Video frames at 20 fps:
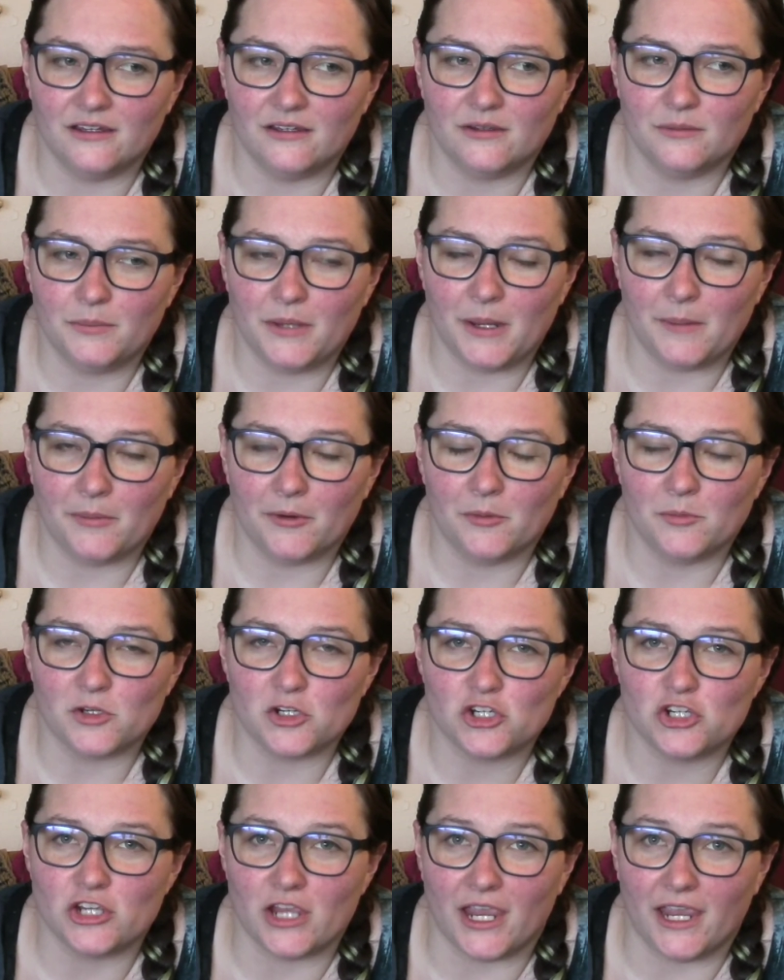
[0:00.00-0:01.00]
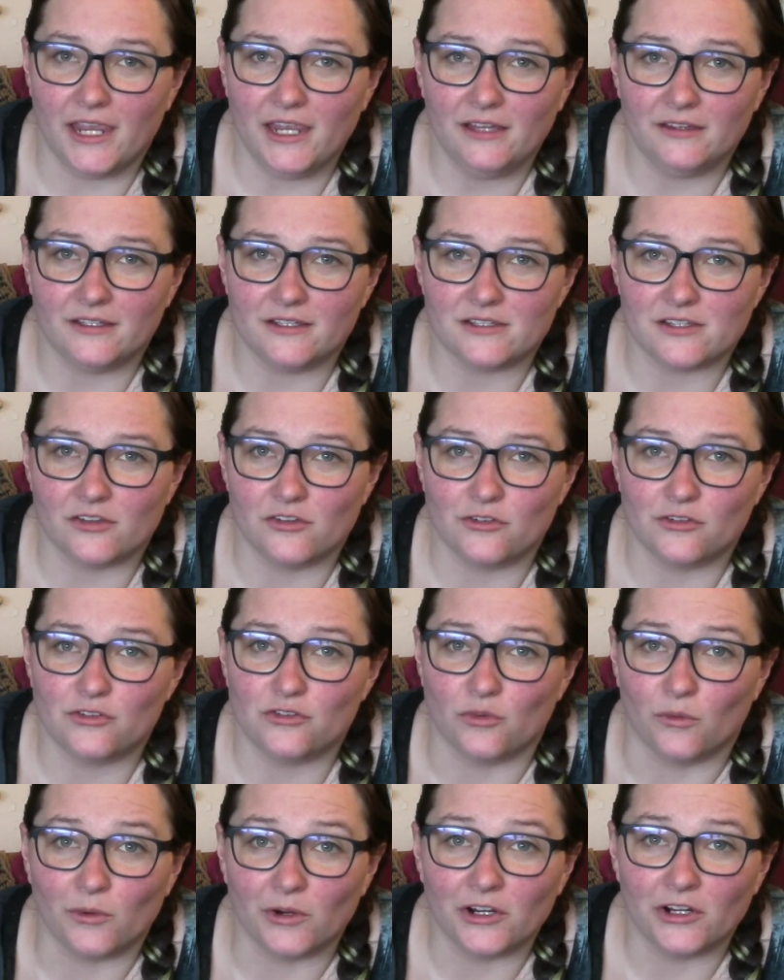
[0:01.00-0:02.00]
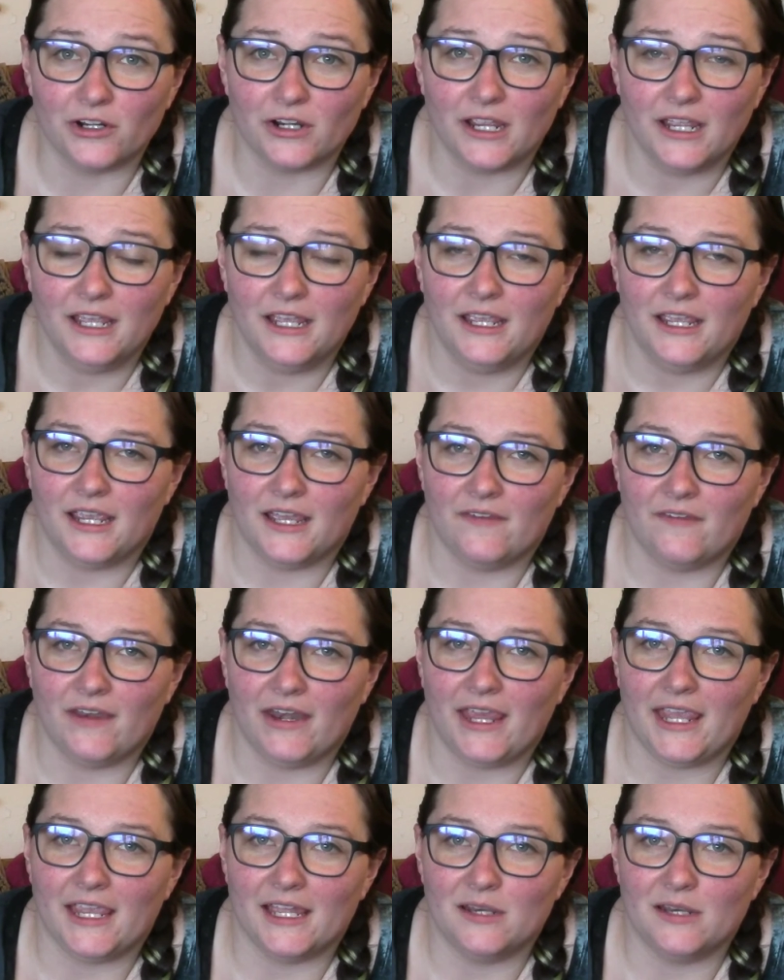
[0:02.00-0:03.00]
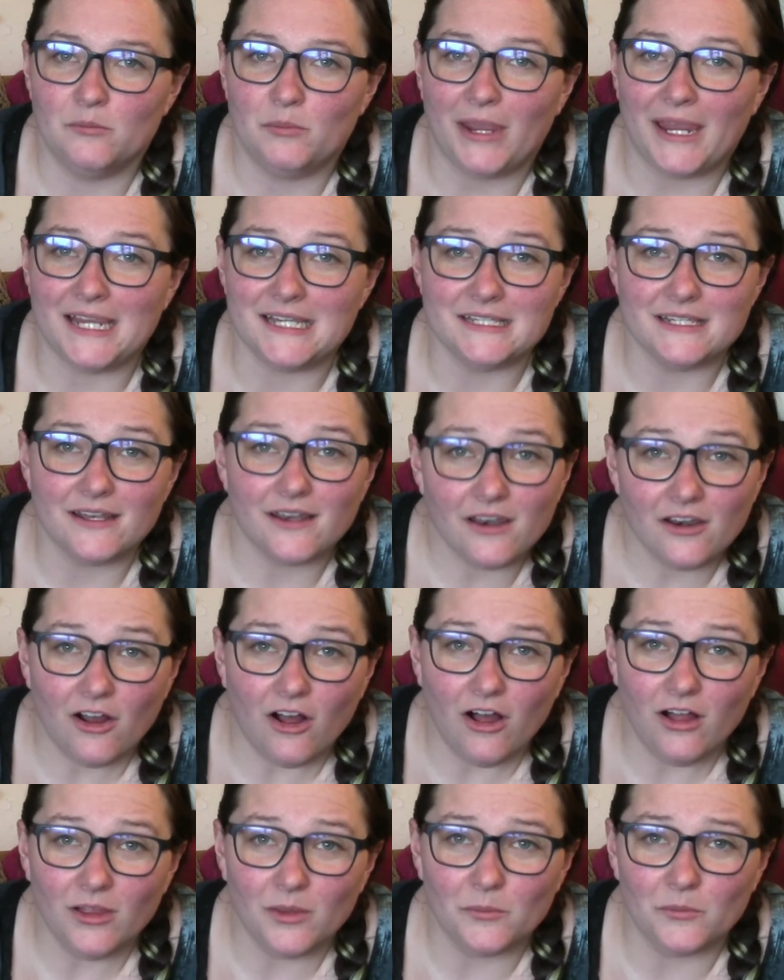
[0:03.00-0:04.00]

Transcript: paper mache, at least on the sword, and then hand painted it all.